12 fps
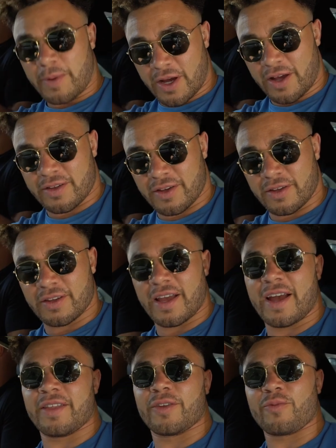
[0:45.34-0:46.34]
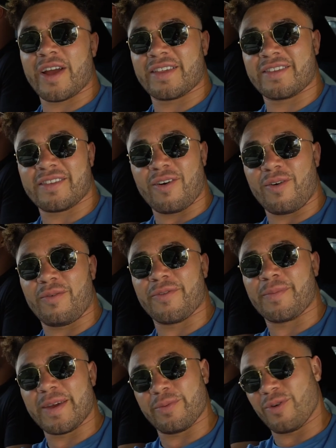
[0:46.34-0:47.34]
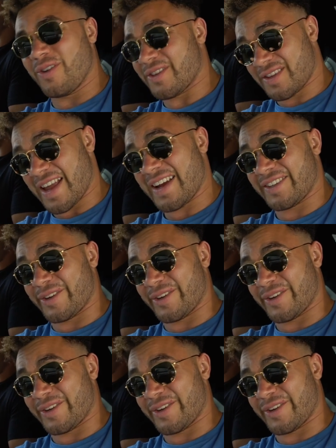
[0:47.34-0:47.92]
my cousin and the rest of the people on the stag